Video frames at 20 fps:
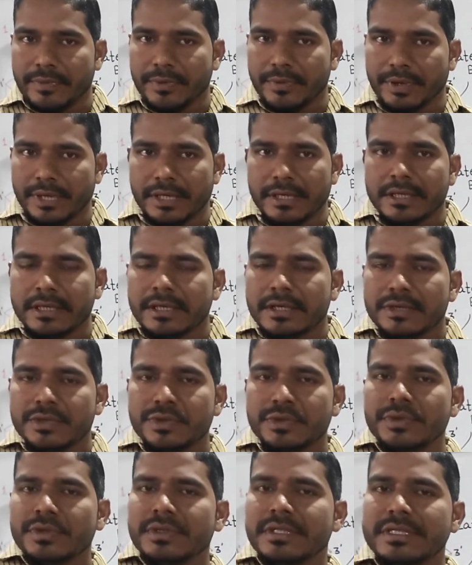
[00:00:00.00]
Okay,
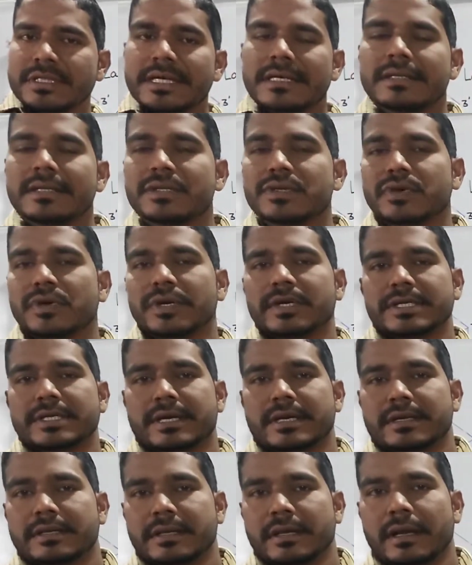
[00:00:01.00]
so these are the solids
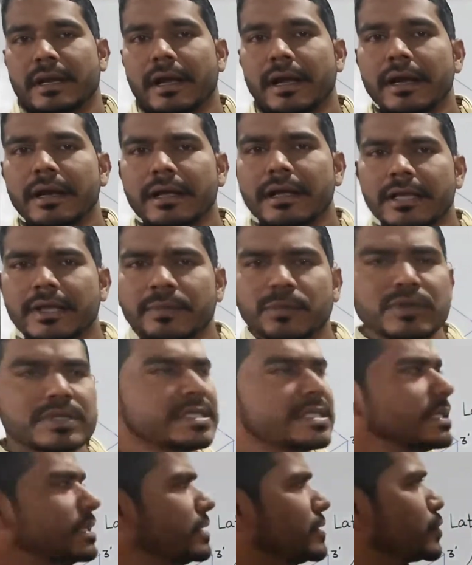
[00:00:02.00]
are there, and if you
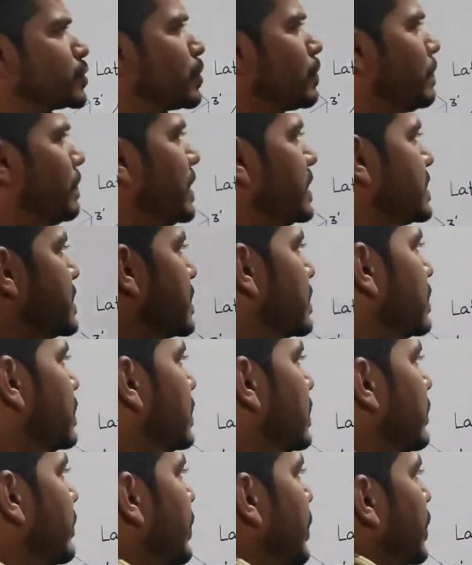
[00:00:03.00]
see, so
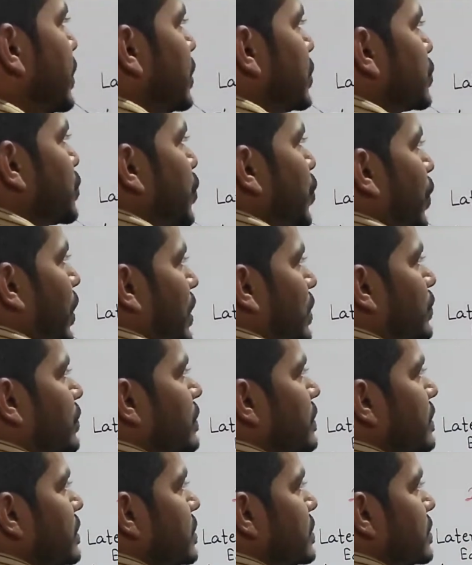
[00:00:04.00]
basically, so whatever
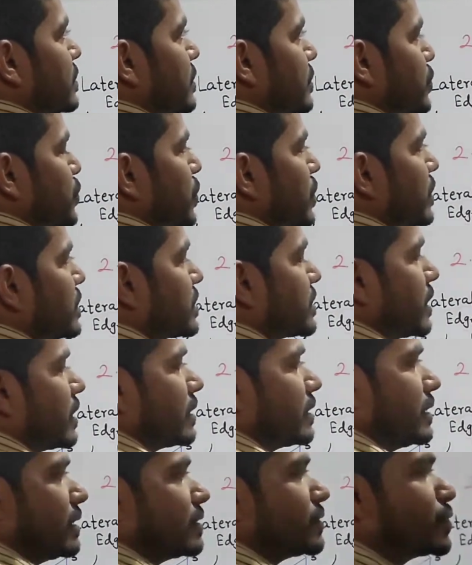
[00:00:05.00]
these solids
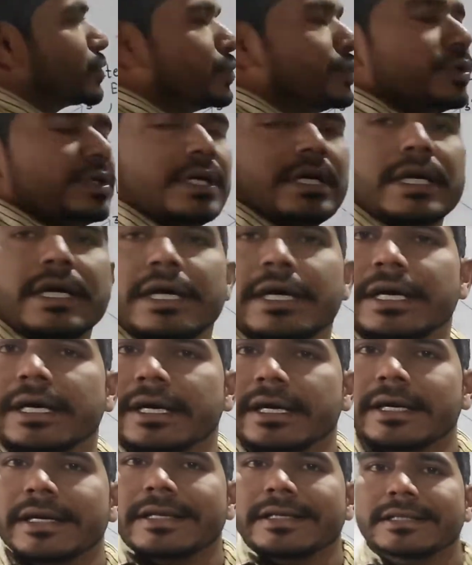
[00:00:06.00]
are there, so
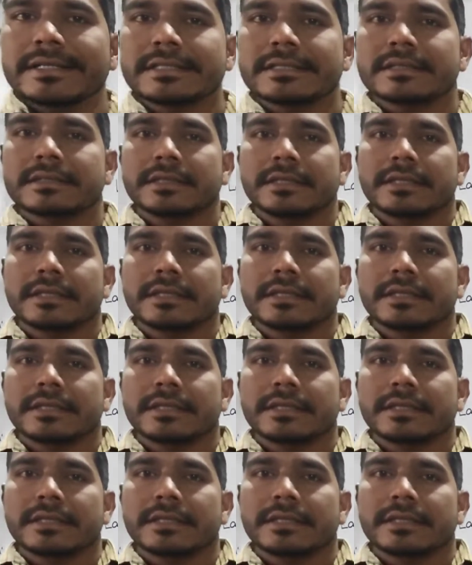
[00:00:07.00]
it is